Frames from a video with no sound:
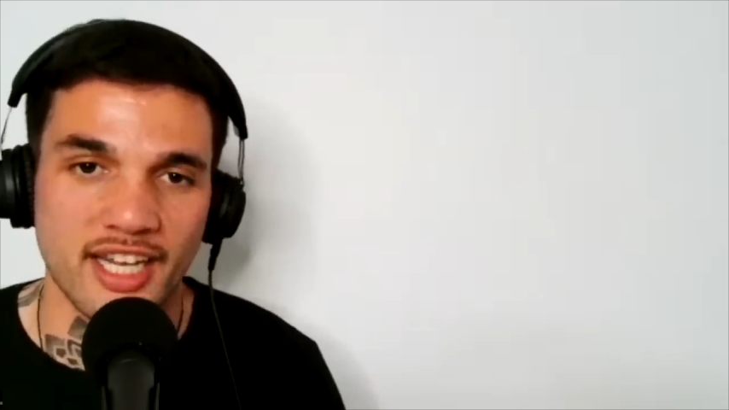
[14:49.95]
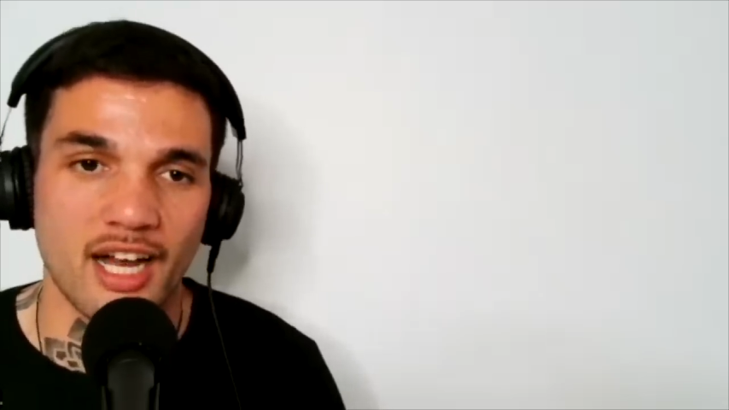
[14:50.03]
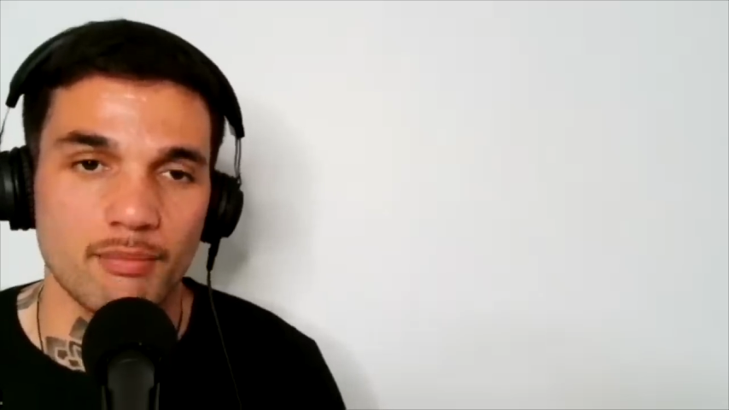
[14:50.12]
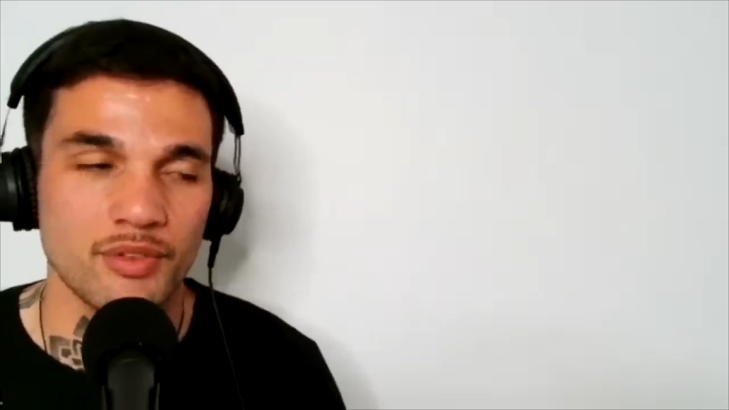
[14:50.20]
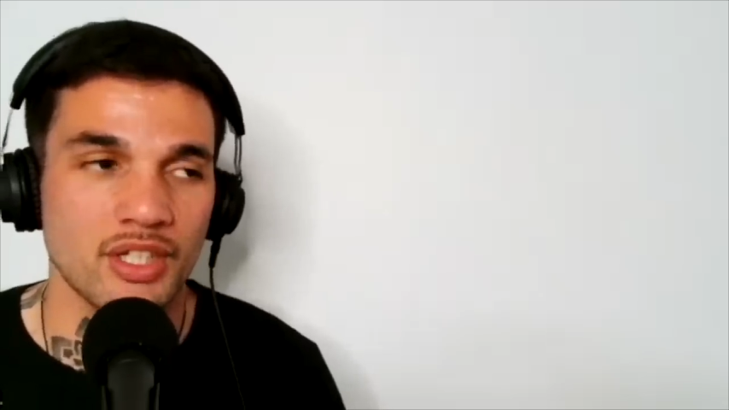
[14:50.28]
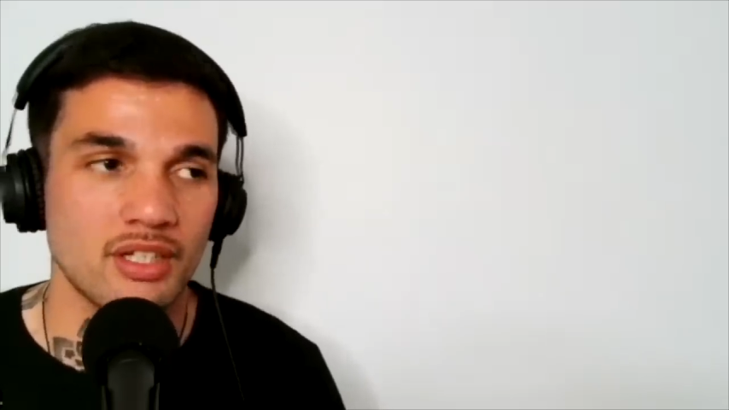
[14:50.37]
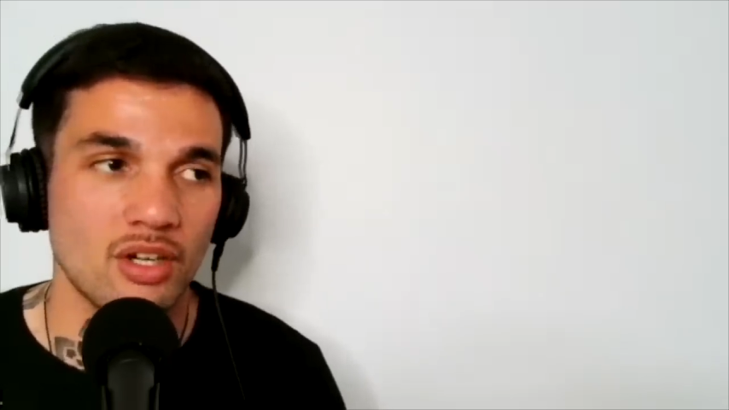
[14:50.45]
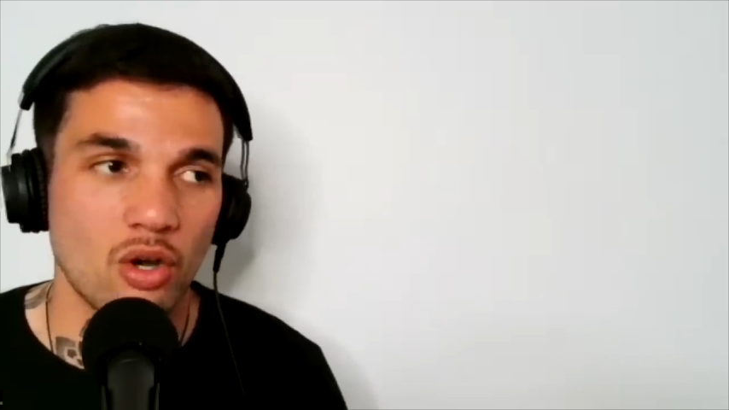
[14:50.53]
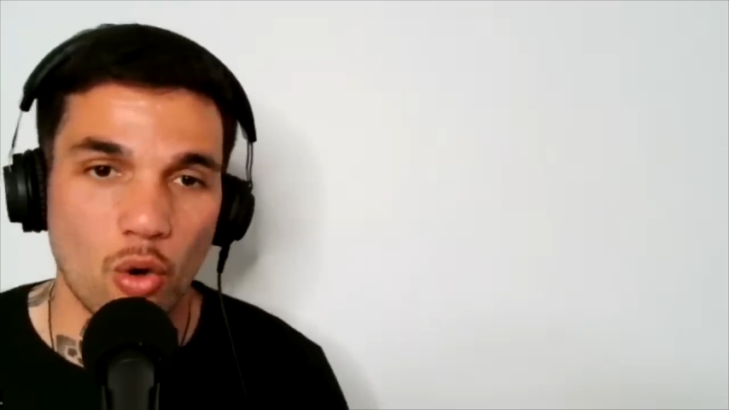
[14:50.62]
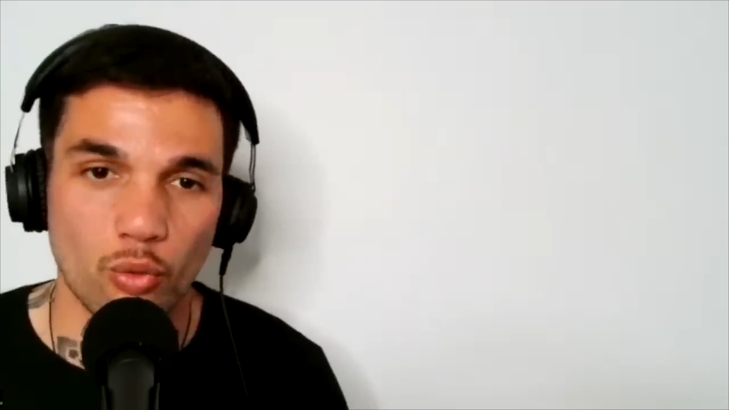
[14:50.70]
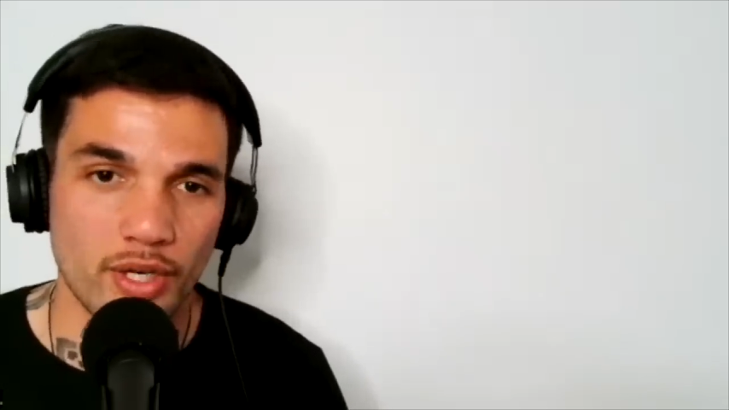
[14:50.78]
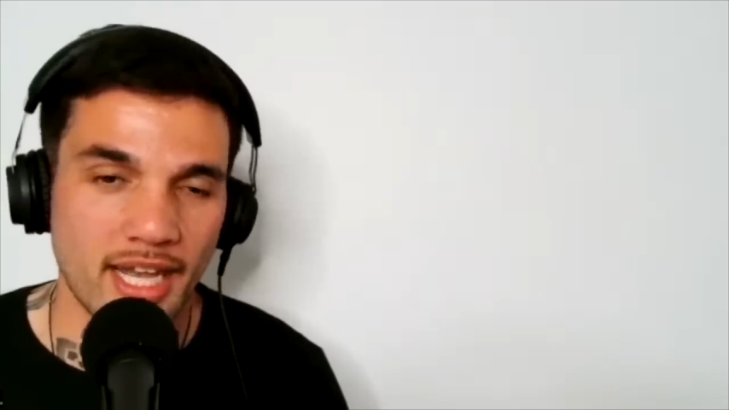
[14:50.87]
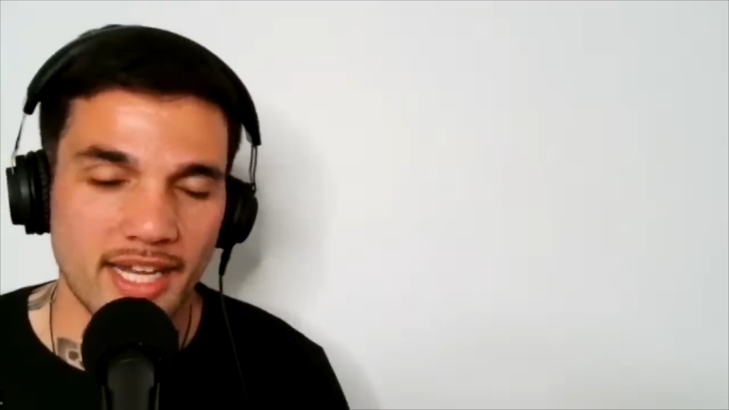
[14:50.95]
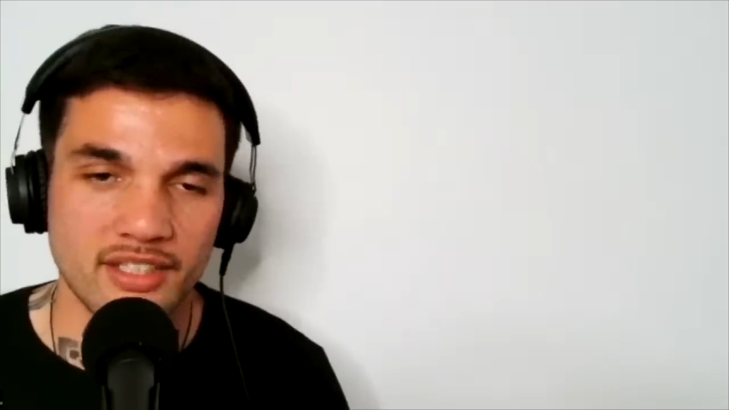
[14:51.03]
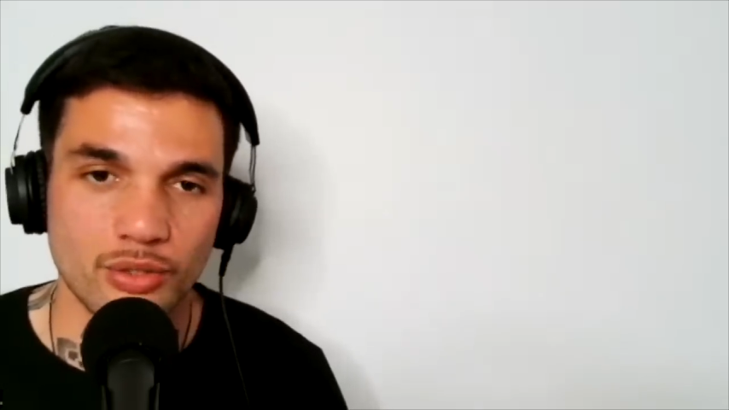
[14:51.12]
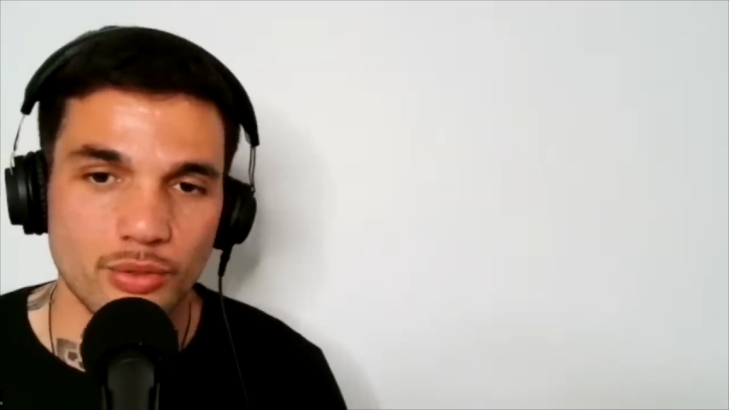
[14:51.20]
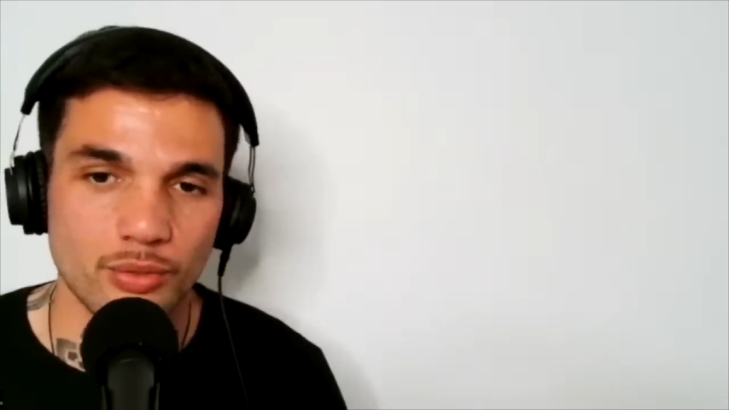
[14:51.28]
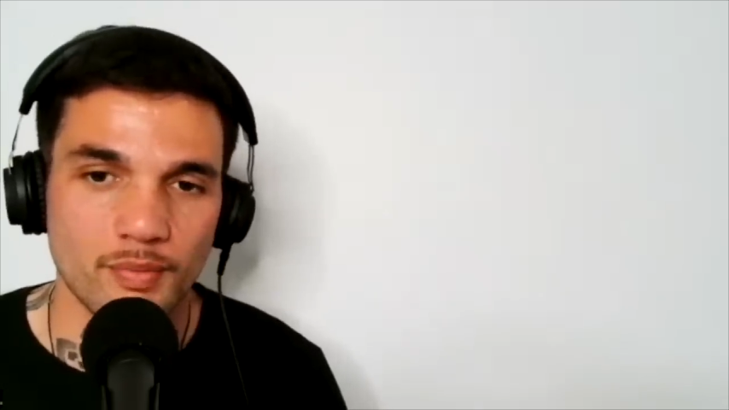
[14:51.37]
out or react
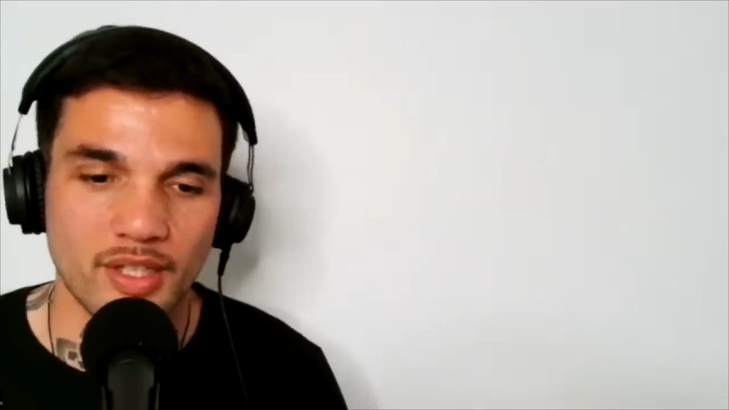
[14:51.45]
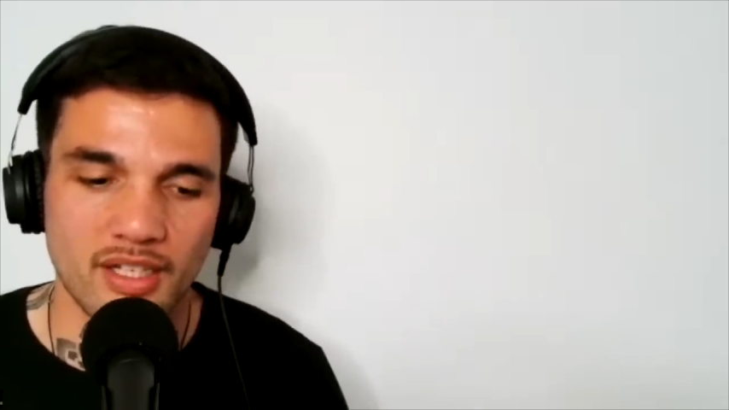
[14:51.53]
to,